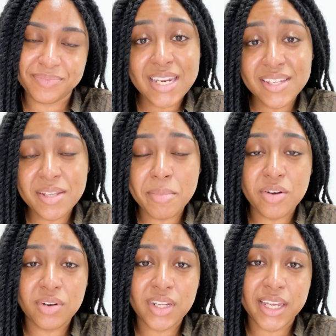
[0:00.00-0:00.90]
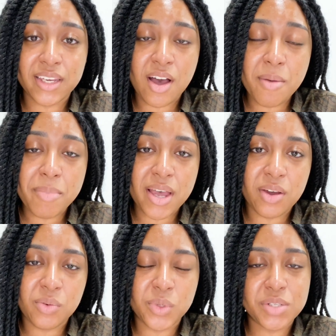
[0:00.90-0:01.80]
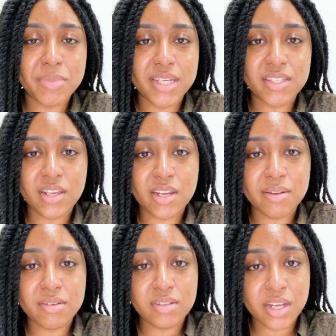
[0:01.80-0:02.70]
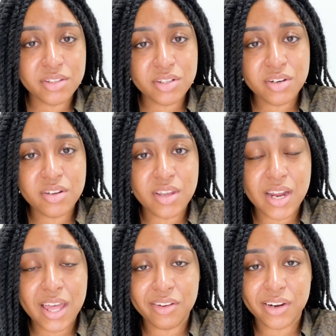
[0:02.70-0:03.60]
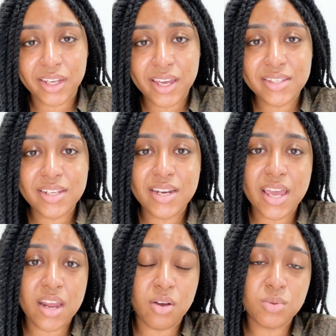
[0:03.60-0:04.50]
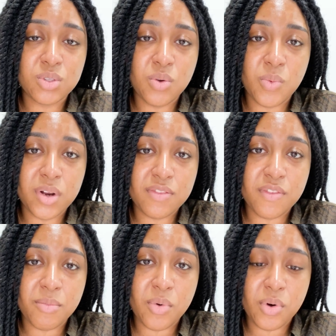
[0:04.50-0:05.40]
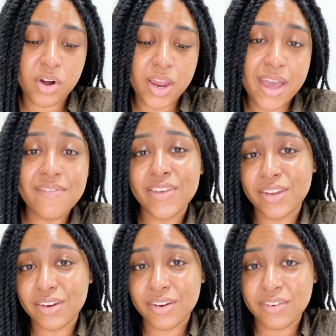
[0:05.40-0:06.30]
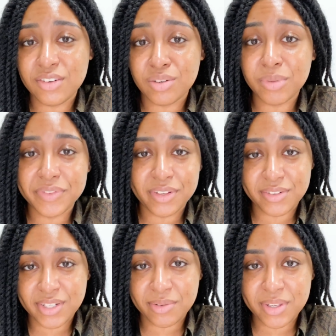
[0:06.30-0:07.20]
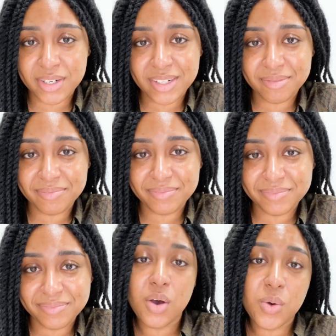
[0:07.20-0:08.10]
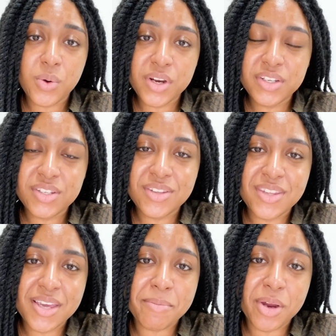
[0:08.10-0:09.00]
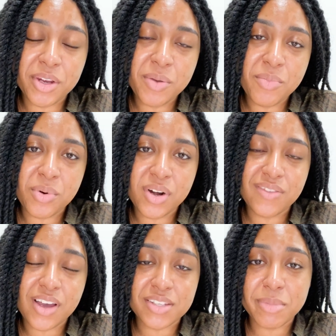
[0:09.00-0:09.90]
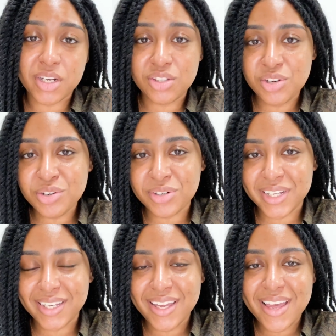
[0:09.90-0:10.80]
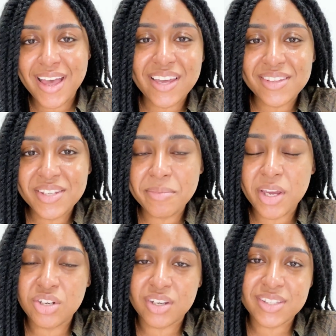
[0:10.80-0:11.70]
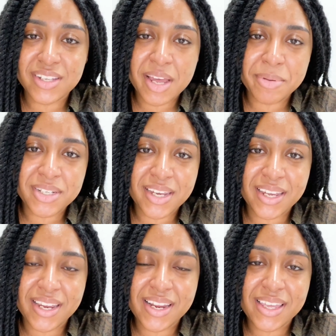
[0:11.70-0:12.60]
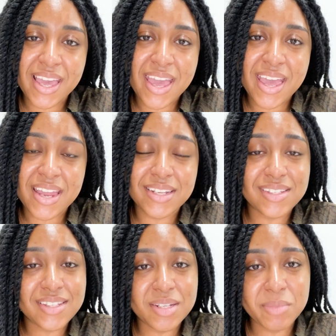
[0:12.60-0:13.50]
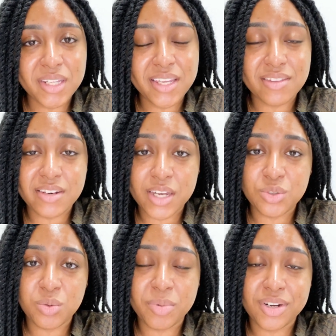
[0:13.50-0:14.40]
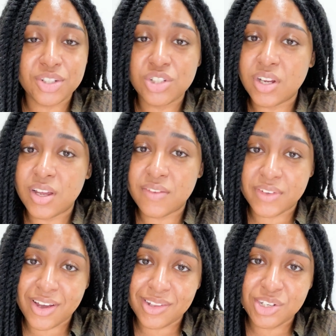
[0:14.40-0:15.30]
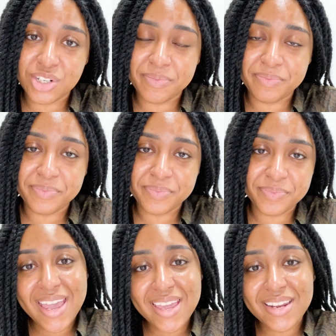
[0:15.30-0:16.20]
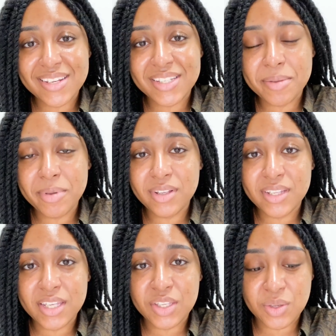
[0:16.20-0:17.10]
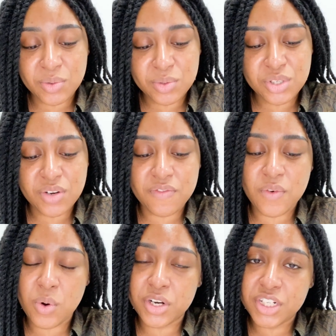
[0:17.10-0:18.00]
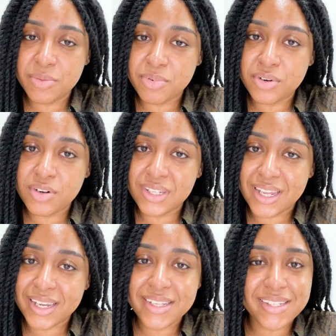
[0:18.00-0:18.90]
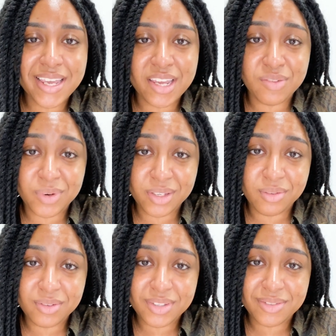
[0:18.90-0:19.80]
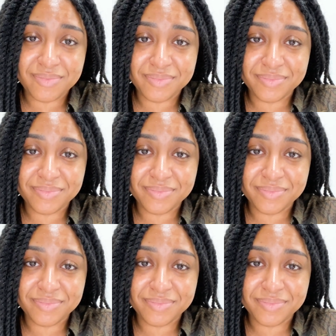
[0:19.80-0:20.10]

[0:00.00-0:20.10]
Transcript: It is a mineral-like compound, which makes it denser than hyaluronic acid and also one of the more heavier dermal fillers out there. According to the American Board of Cosmetic Surgery, calcium hydroxylapatite can stimulate the natural production of collagen, and it is typically used for deeper lines and wrinkles.